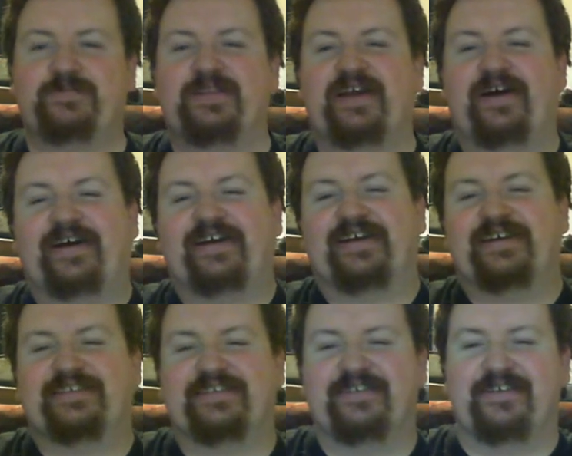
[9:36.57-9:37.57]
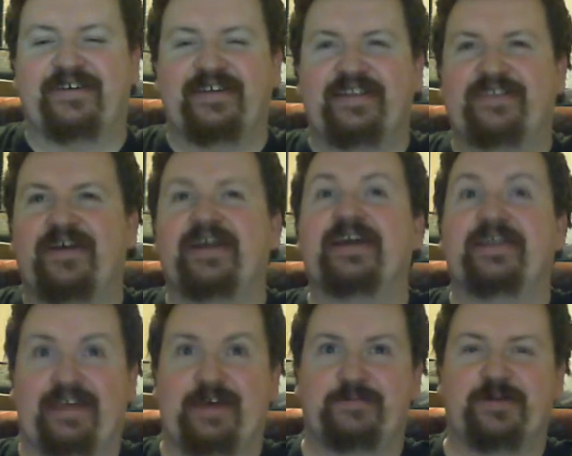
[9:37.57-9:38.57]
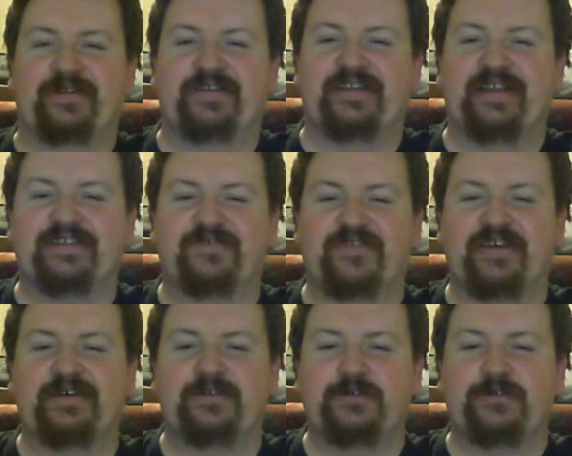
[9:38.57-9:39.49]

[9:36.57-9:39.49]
Alright, guys, good luck on the track and happy hunting that Civic.